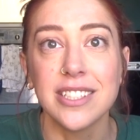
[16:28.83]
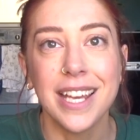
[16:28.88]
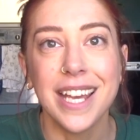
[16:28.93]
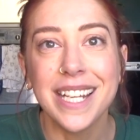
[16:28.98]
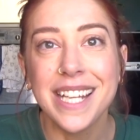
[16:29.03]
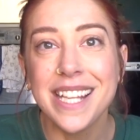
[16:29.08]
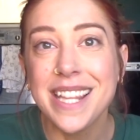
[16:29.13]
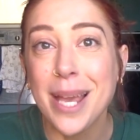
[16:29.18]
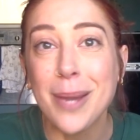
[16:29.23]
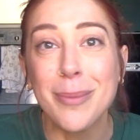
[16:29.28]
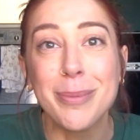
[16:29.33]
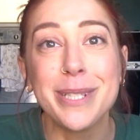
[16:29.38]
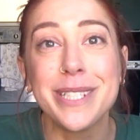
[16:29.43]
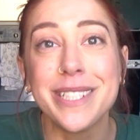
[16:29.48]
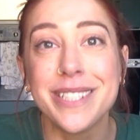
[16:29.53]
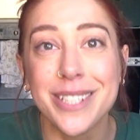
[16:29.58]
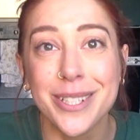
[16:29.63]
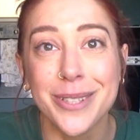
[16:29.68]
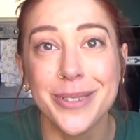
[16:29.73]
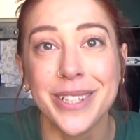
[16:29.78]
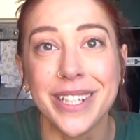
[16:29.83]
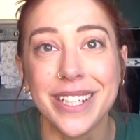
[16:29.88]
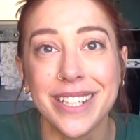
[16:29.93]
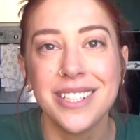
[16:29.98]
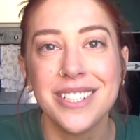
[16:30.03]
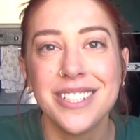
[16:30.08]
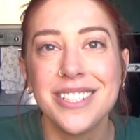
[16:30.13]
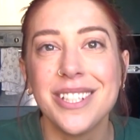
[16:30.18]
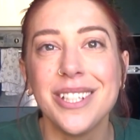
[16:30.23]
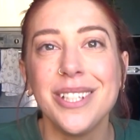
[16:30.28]
And he's happy to do it,
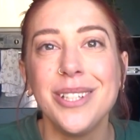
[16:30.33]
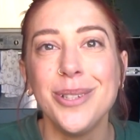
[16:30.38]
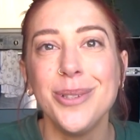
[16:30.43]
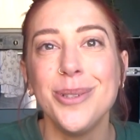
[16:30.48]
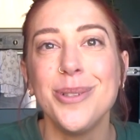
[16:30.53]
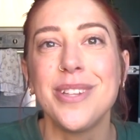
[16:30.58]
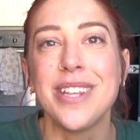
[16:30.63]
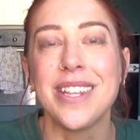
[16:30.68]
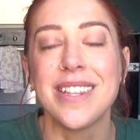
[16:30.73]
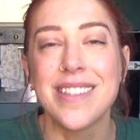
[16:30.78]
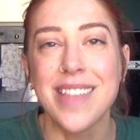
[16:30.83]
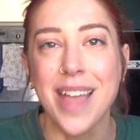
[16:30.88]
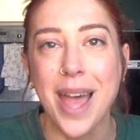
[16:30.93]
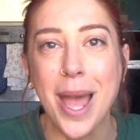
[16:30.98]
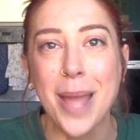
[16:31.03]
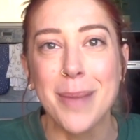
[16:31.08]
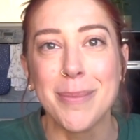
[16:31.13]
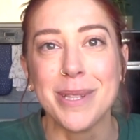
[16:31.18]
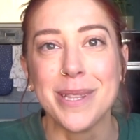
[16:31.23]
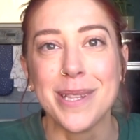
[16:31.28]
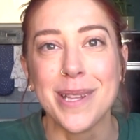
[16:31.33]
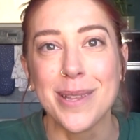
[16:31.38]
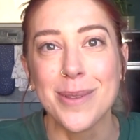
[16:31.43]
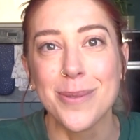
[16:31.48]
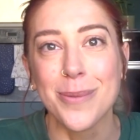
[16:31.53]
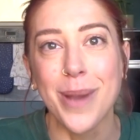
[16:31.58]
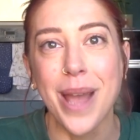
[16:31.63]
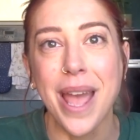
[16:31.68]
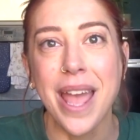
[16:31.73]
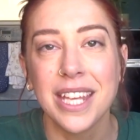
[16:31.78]
to use his time in this
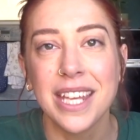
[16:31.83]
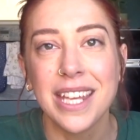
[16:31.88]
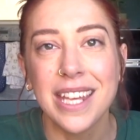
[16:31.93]
way.